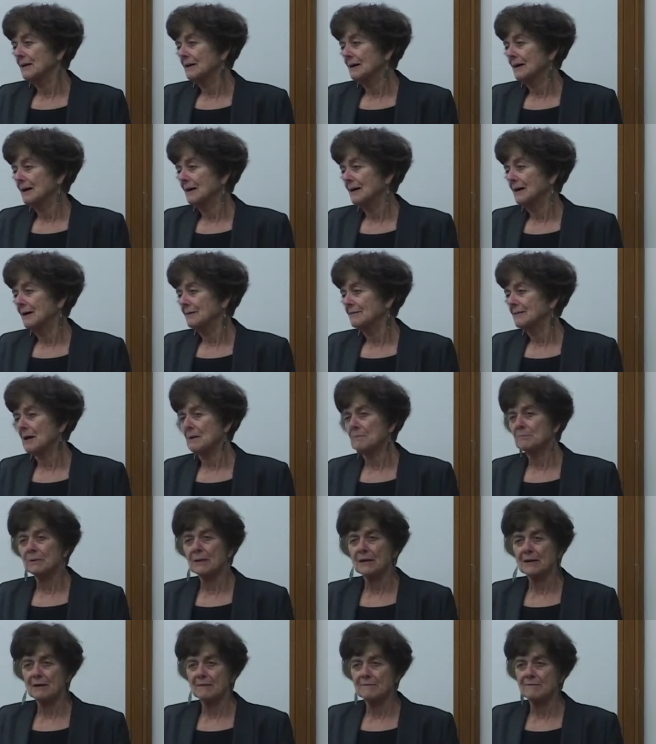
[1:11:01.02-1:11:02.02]
Uh, they
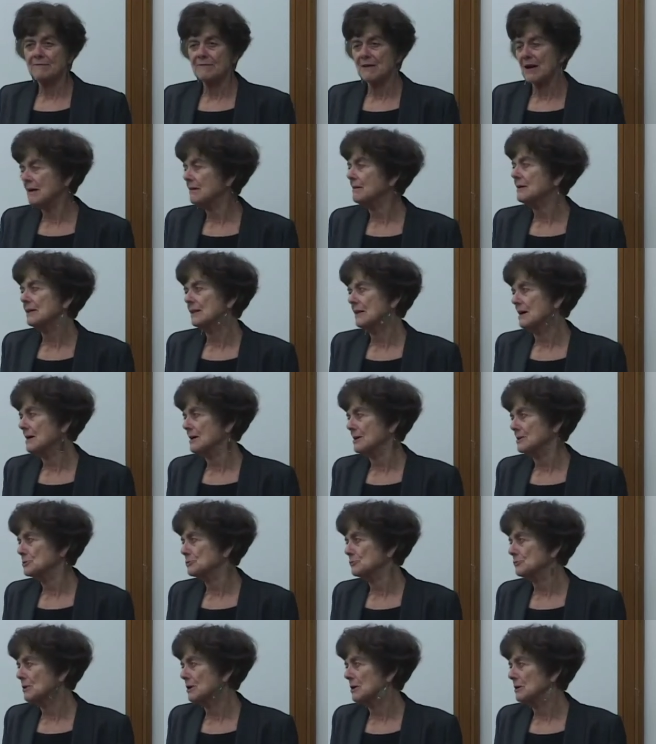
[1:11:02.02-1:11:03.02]
play a very large
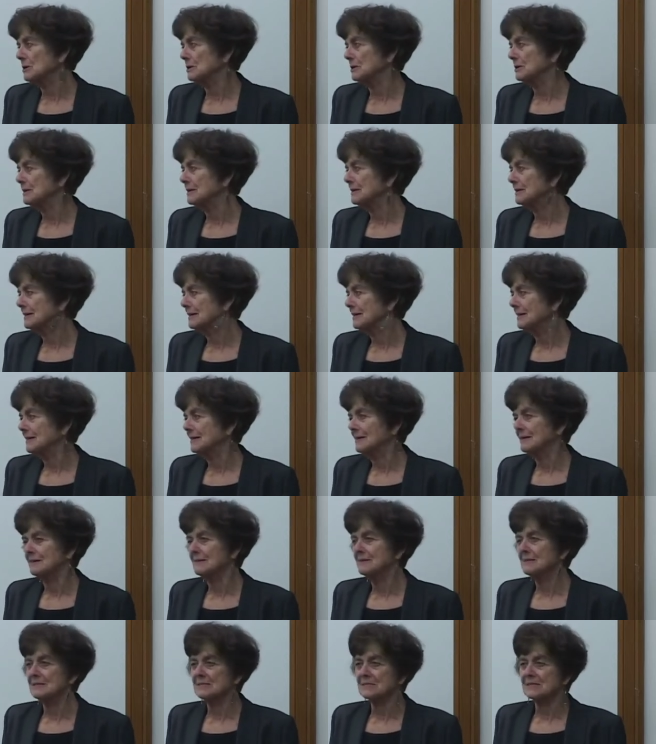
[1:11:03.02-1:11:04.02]
role in
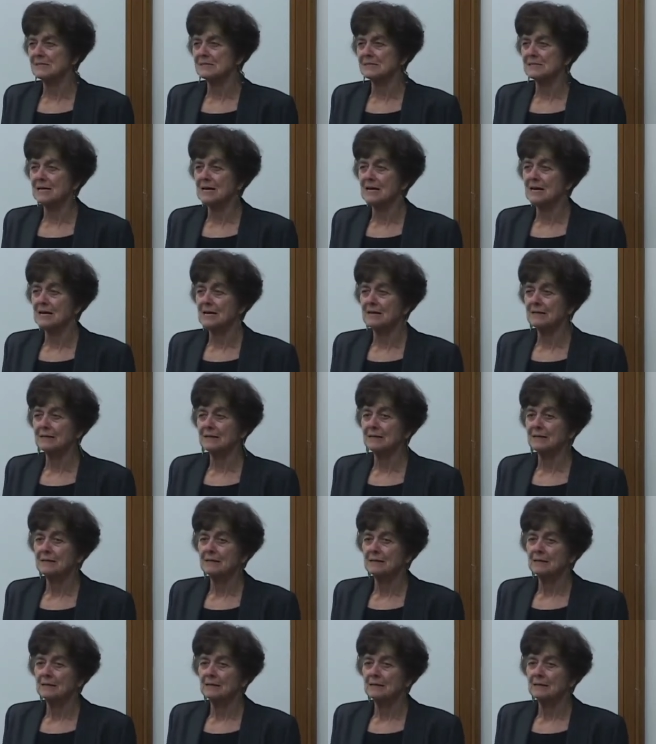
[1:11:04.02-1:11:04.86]
the society.